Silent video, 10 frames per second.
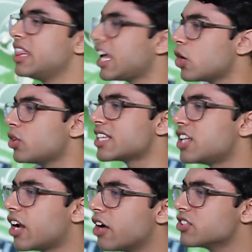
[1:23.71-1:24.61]
know that's not
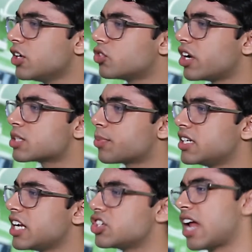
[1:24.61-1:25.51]
how
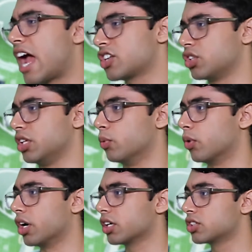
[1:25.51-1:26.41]
xenotransplantation actually
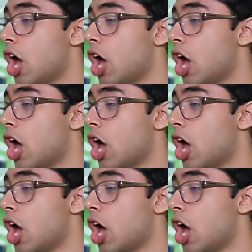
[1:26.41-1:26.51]
works.